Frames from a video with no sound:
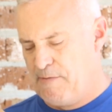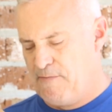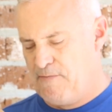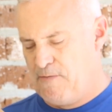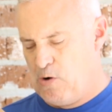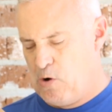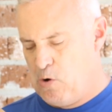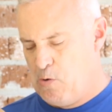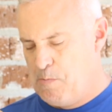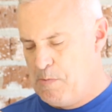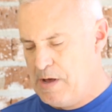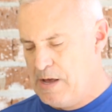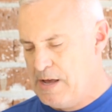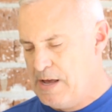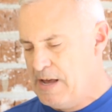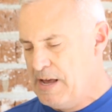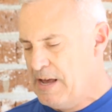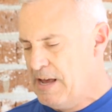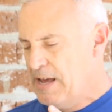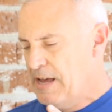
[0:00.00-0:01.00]
of foam.
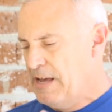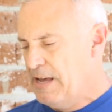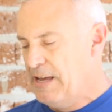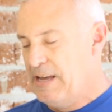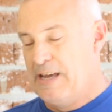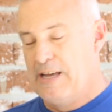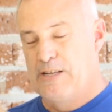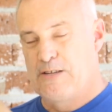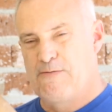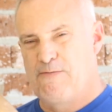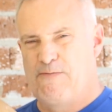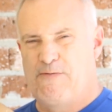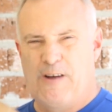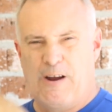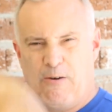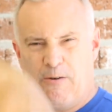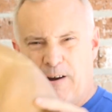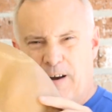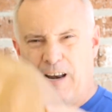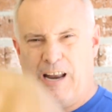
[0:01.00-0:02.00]
It's
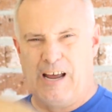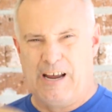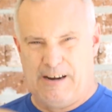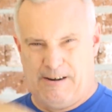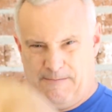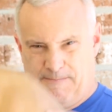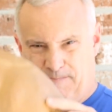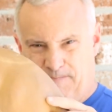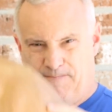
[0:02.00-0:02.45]
very light.